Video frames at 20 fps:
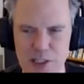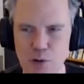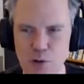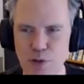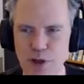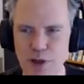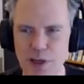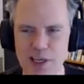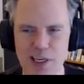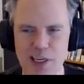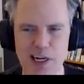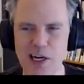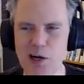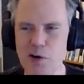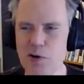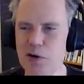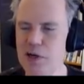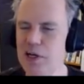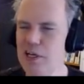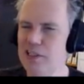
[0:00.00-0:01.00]
you think, you
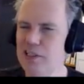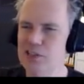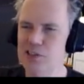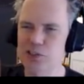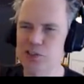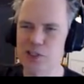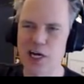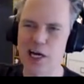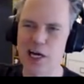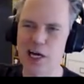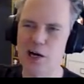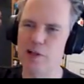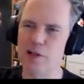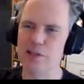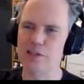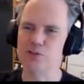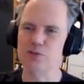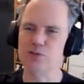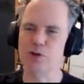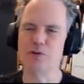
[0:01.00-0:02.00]
know, I don't like
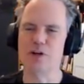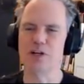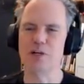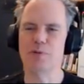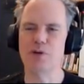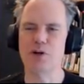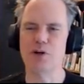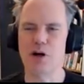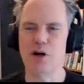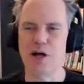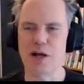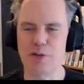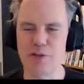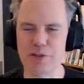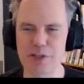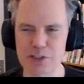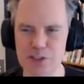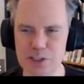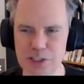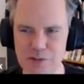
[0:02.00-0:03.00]
this referendum at all. I don't
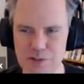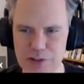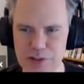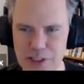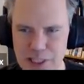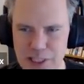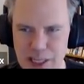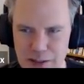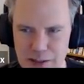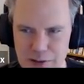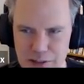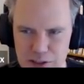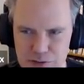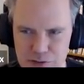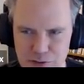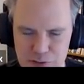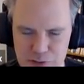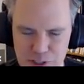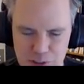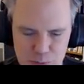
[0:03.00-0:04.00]
think it should even get its
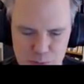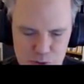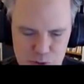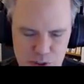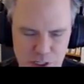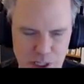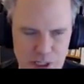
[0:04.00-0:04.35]
15%.